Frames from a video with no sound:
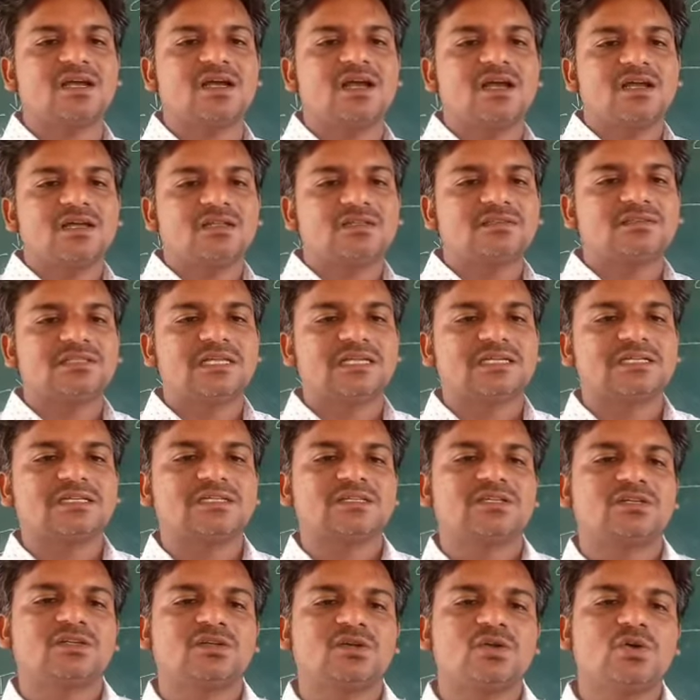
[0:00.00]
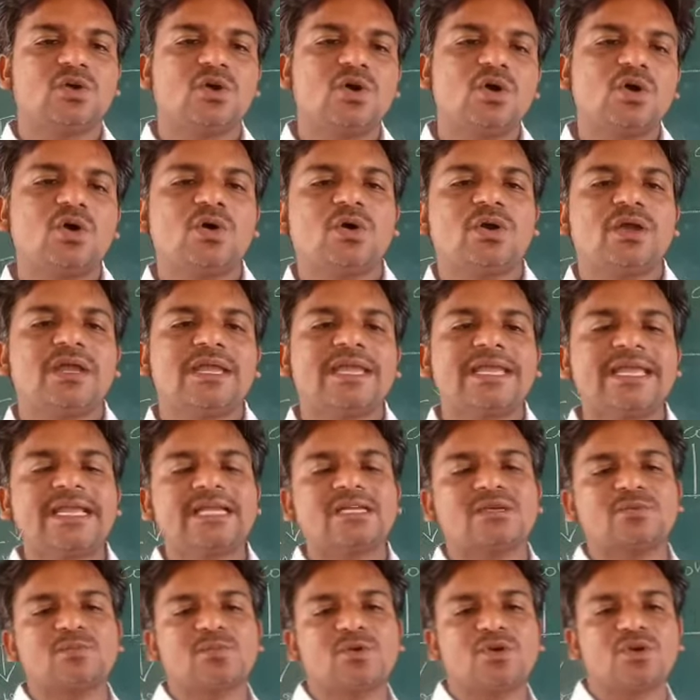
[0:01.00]
that no heat
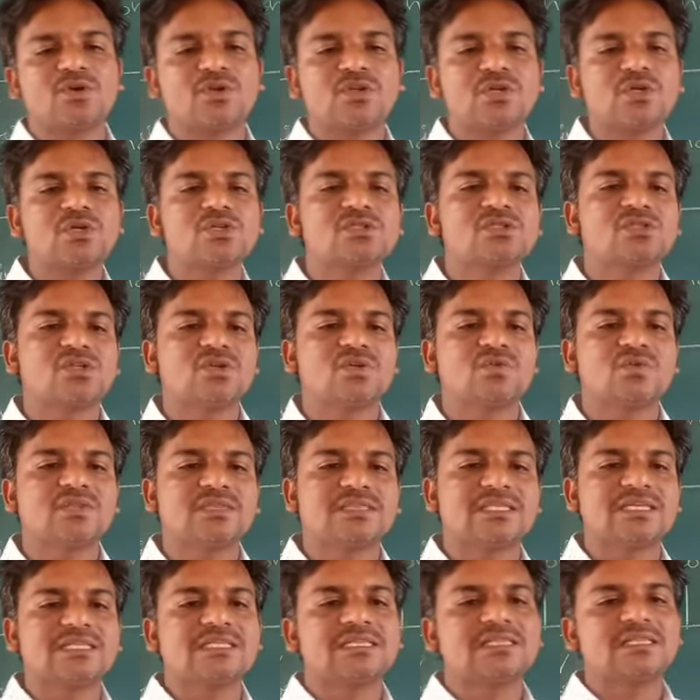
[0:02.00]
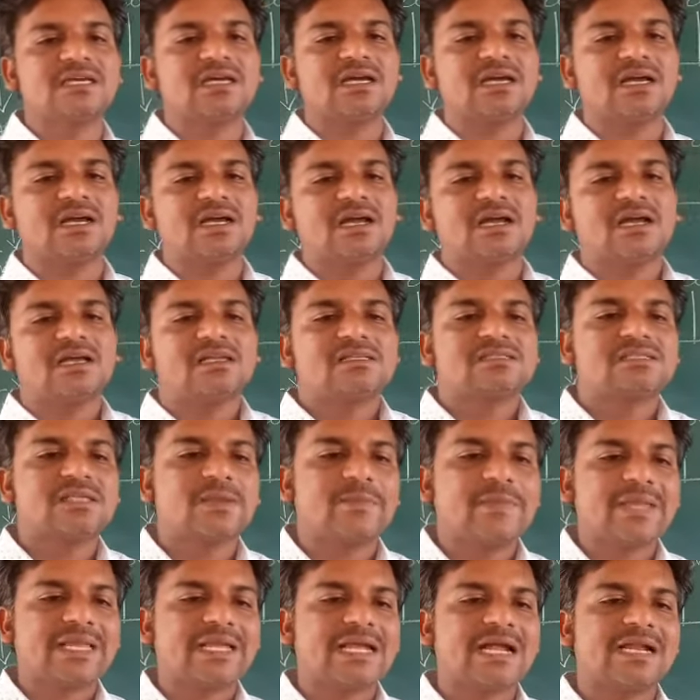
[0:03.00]
produced within the
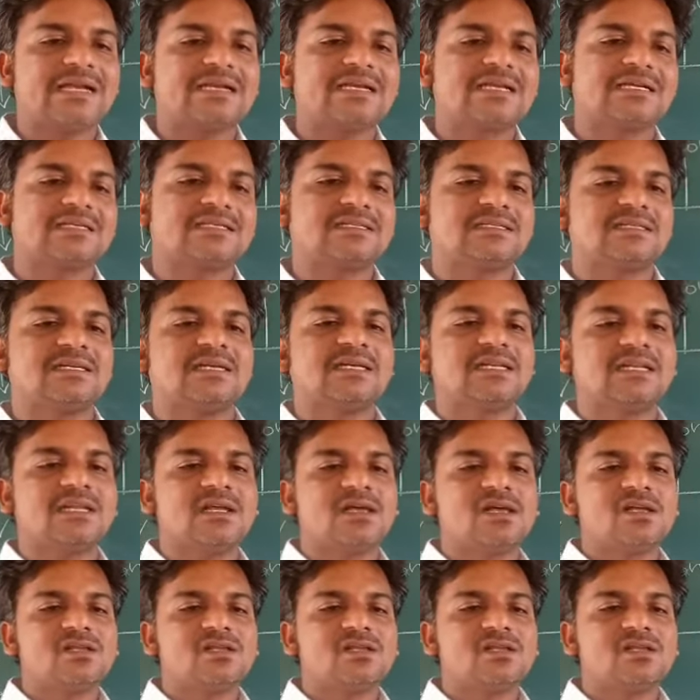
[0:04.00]
semiconductor.